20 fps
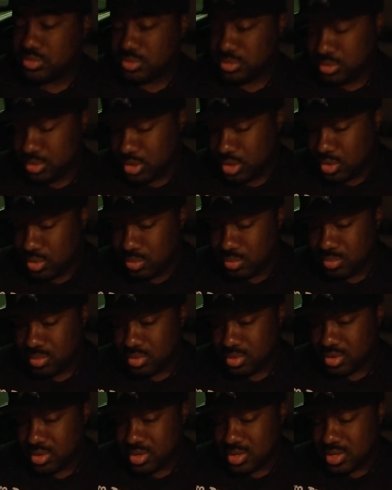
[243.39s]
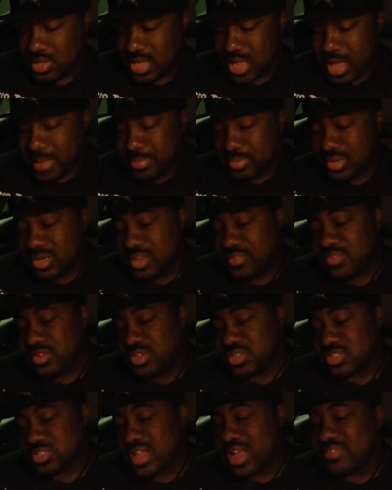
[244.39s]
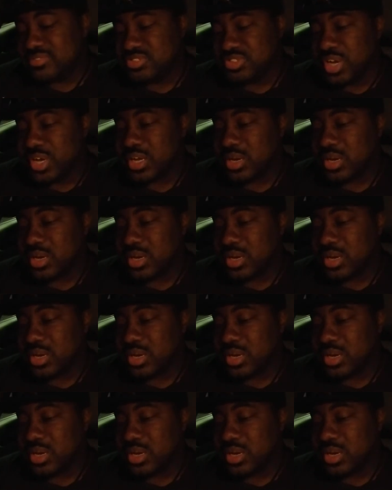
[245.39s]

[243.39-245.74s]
You know, I've been living this life